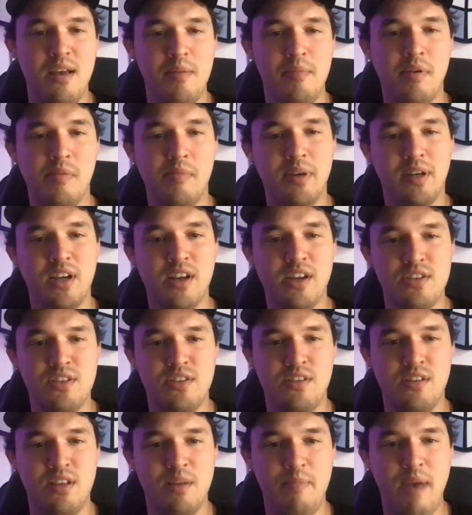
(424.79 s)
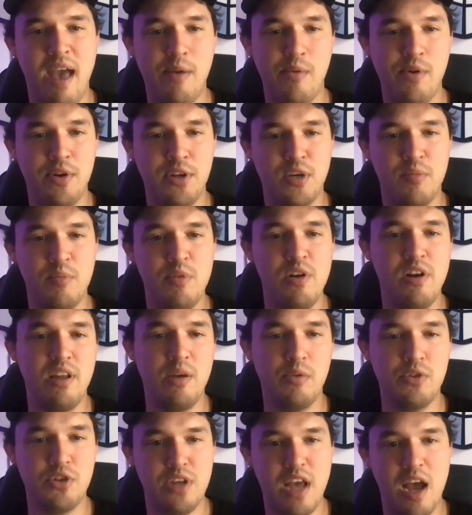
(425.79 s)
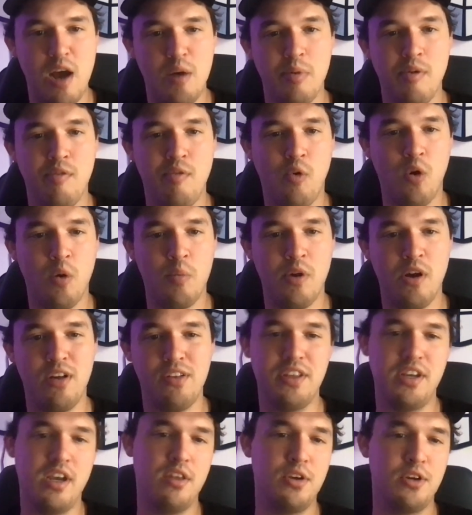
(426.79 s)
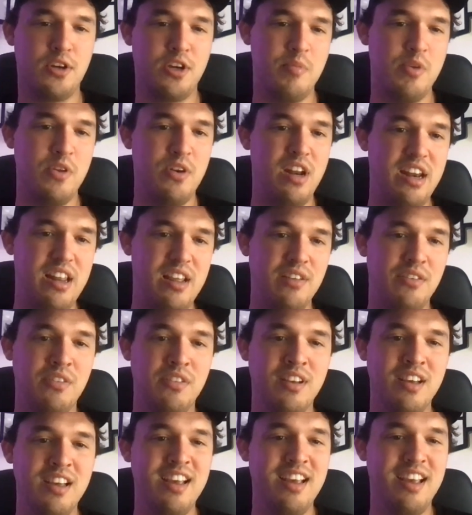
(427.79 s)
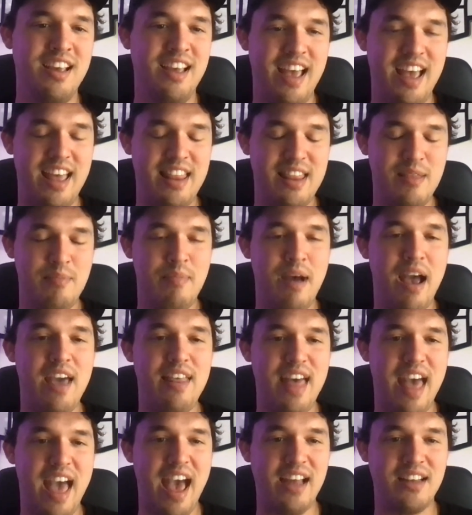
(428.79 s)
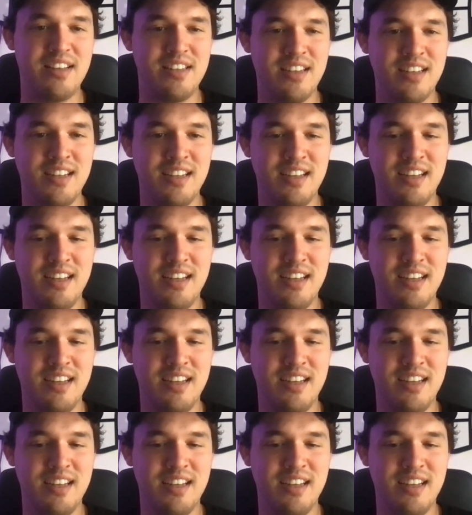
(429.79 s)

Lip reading: but because the Penguin community will just outperform all the other communities. And by that,